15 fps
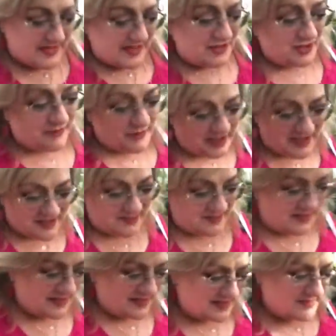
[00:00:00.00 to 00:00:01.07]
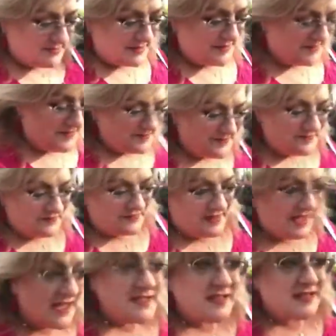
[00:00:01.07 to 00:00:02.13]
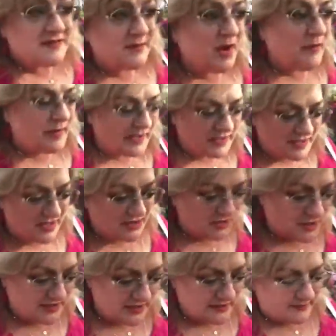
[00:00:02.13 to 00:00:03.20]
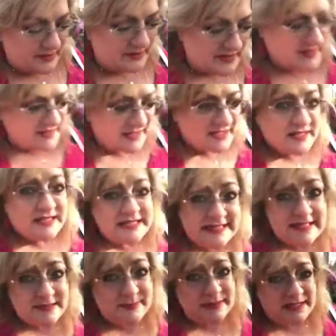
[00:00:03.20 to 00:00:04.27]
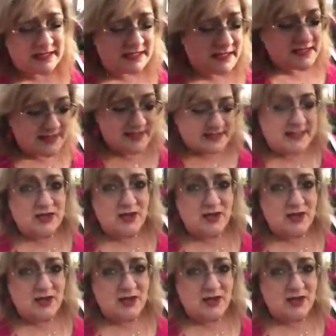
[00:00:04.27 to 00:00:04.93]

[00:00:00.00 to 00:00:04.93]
Actually, my husband does, but it's a small paint contracting business. This is big. This is